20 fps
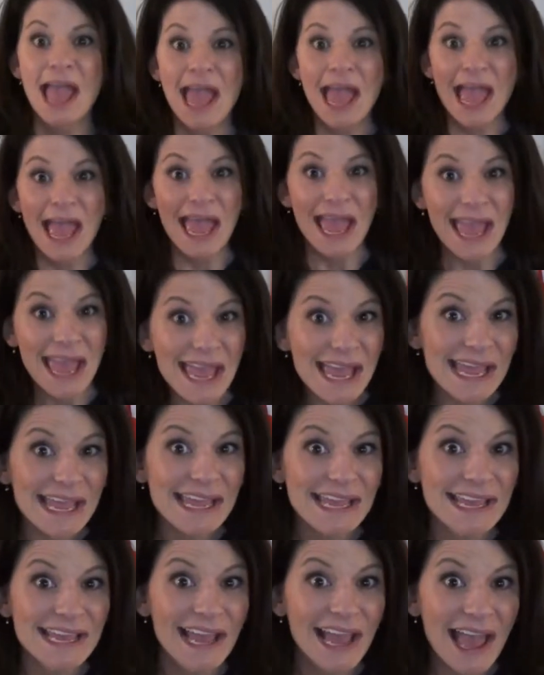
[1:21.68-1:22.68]

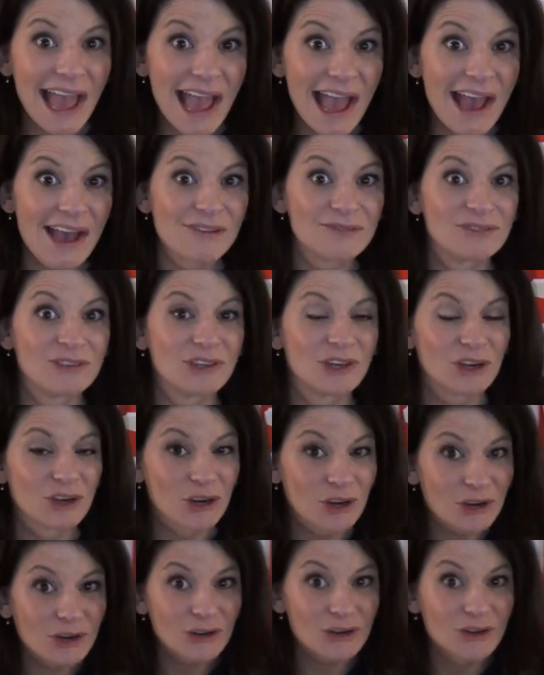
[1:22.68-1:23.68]
Hey, have you
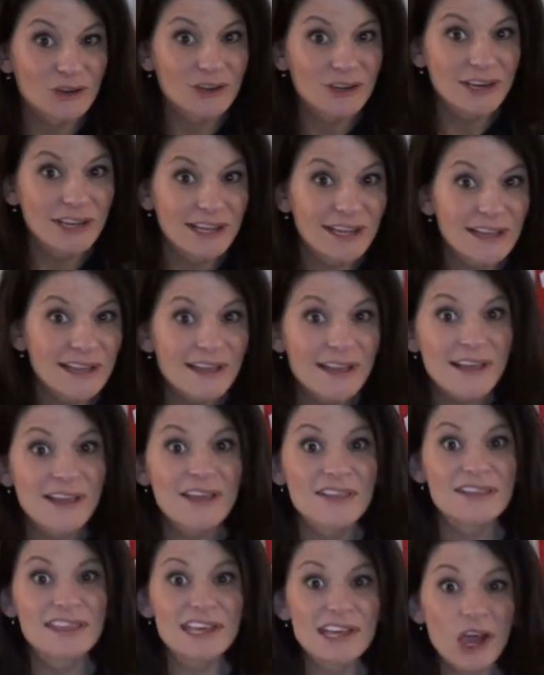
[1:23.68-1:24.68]
heard?
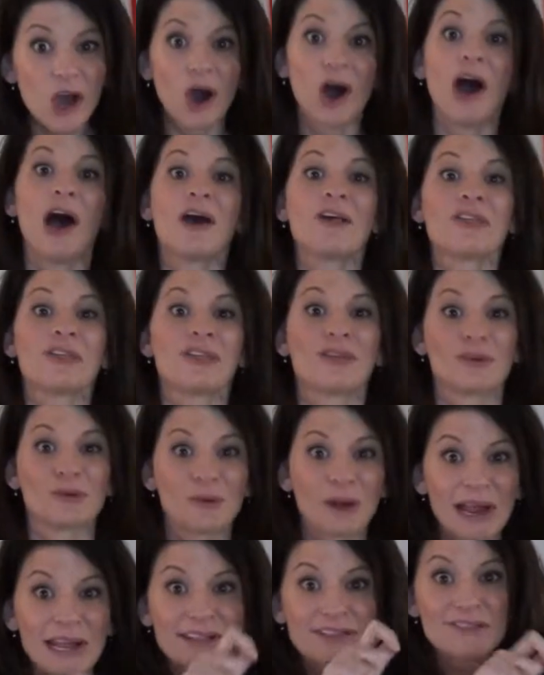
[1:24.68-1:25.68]
The author
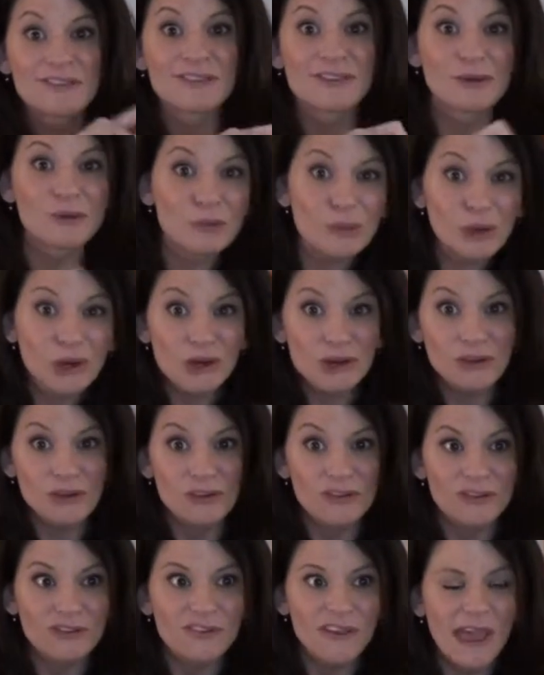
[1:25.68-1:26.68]
writes the
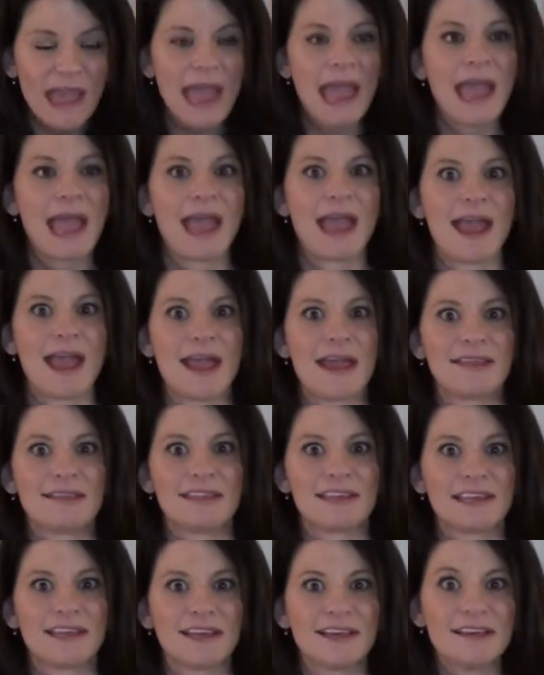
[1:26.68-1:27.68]
words,
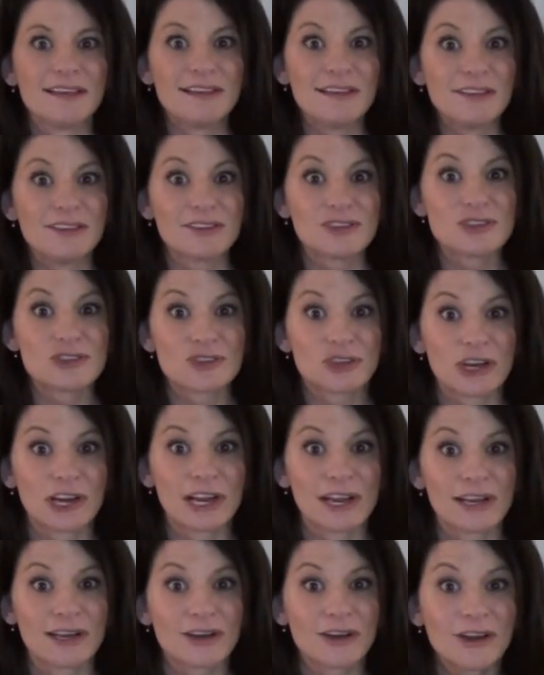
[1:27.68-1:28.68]
and the
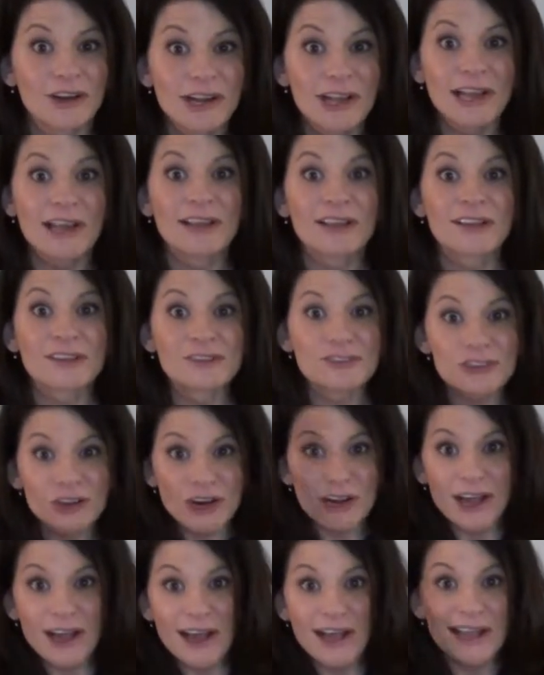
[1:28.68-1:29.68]
illustrator can
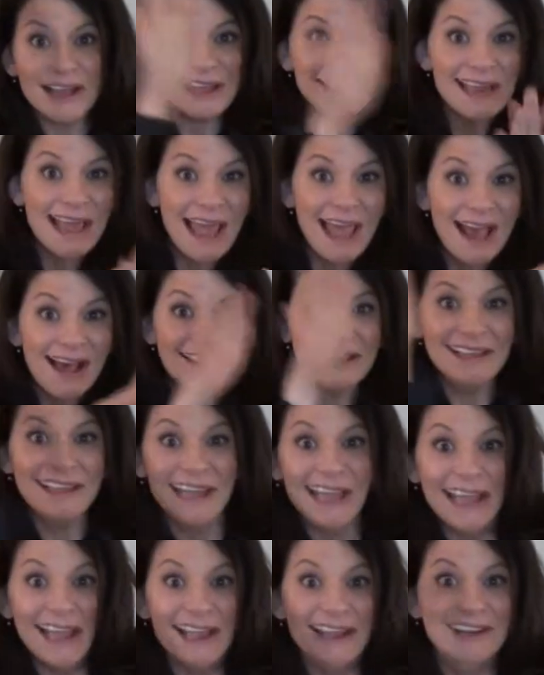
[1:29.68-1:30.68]
draw an
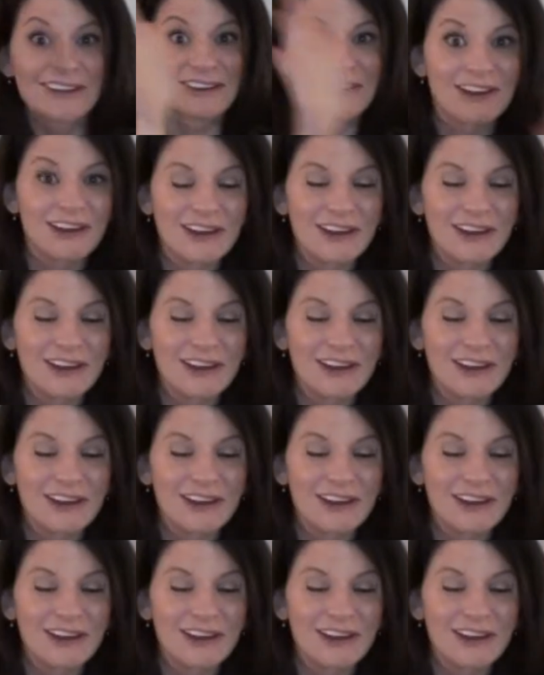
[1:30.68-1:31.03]
alligator.